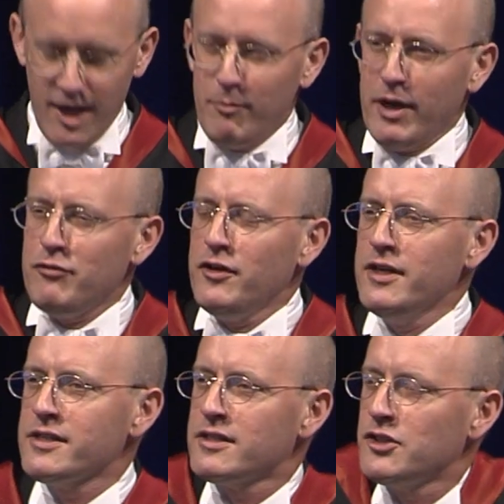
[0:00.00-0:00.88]
My
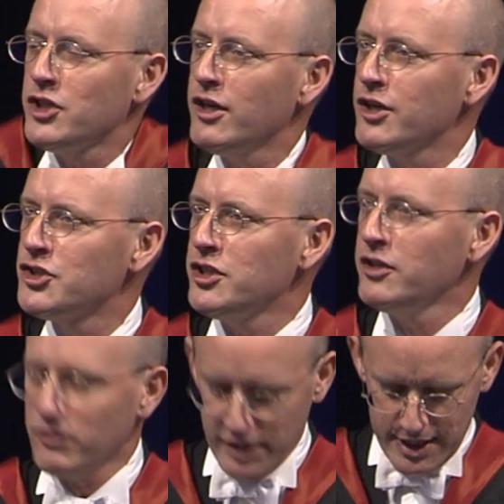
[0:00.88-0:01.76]
first charge to
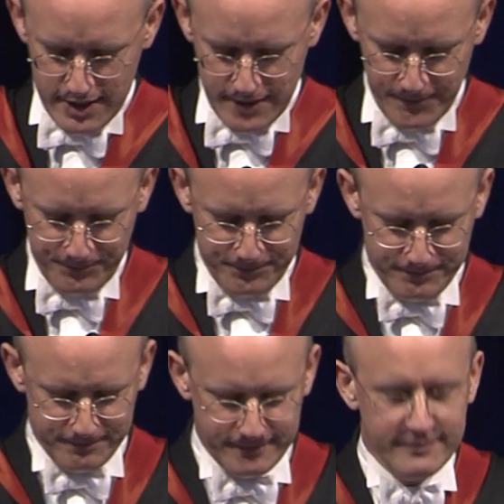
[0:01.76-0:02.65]
you, then,
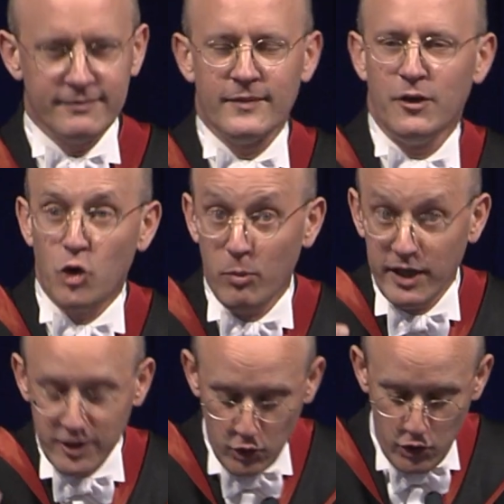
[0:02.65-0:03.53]

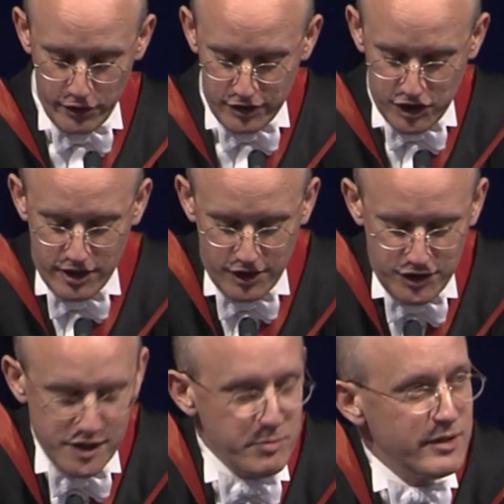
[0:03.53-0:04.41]
Normally you're the
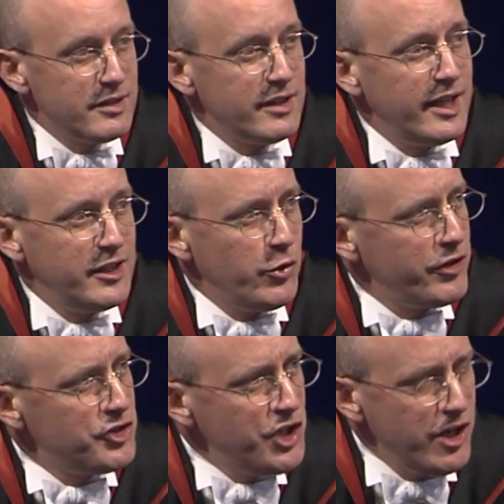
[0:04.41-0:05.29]
charges, but today you're the
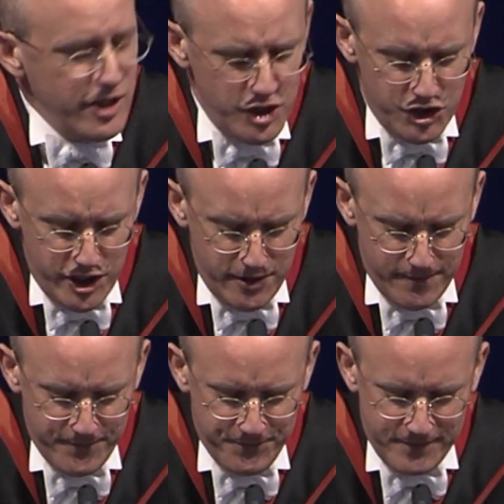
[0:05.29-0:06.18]
charged.
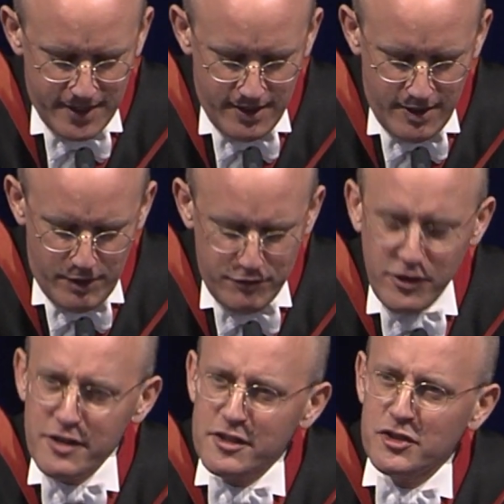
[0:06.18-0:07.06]
My
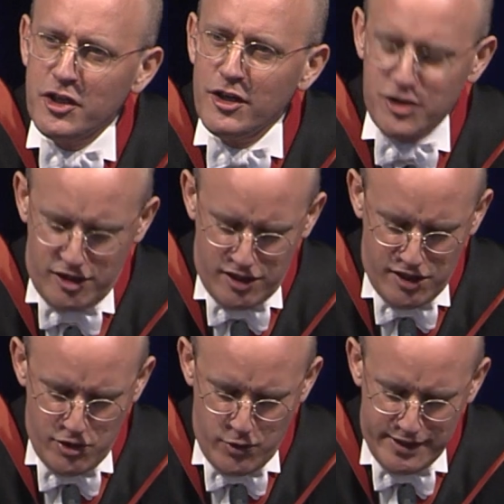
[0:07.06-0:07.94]
first charge to
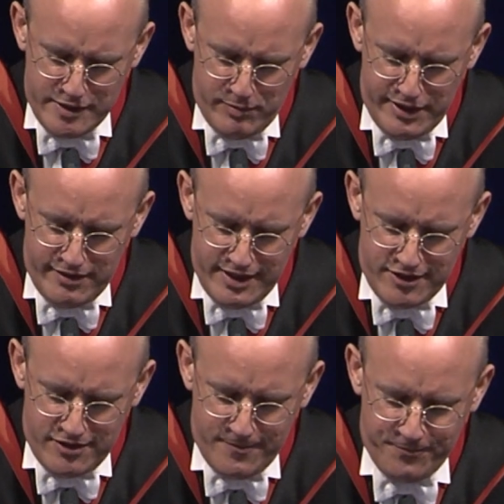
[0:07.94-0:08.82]
you is simply
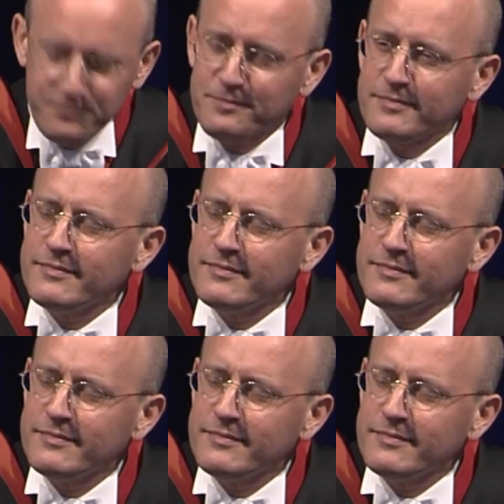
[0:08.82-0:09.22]
this